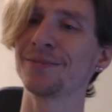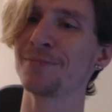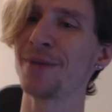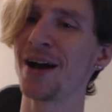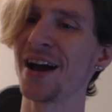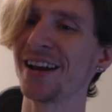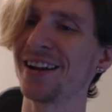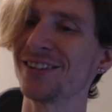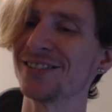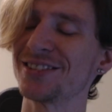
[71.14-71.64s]

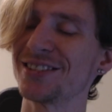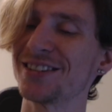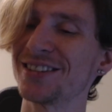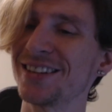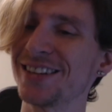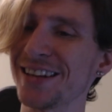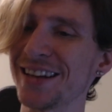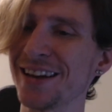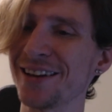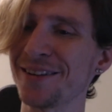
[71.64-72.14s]
might
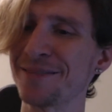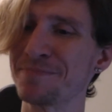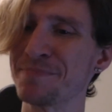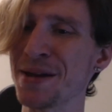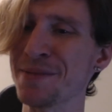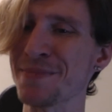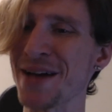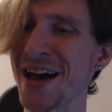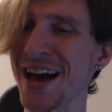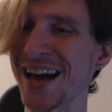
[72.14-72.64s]
instantly
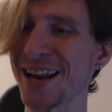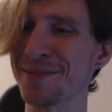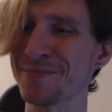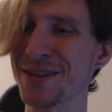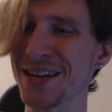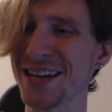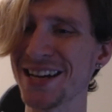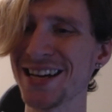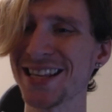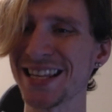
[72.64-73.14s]
be mad at
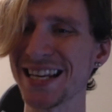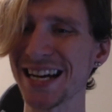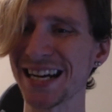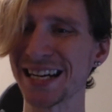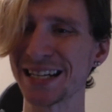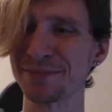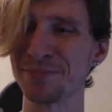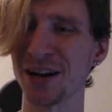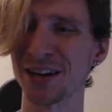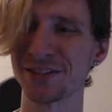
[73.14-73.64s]
me, the
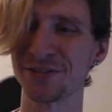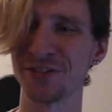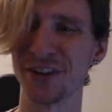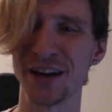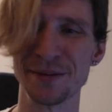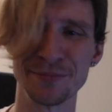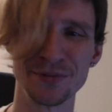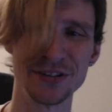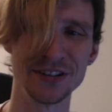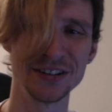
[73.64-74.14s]
Xbox
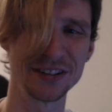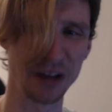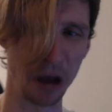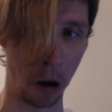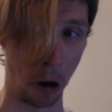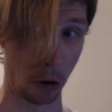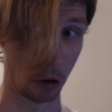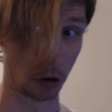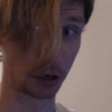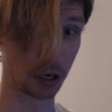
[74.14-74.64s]
fanboys.
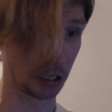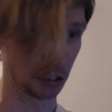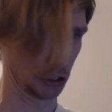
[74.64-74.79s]
Oh, he's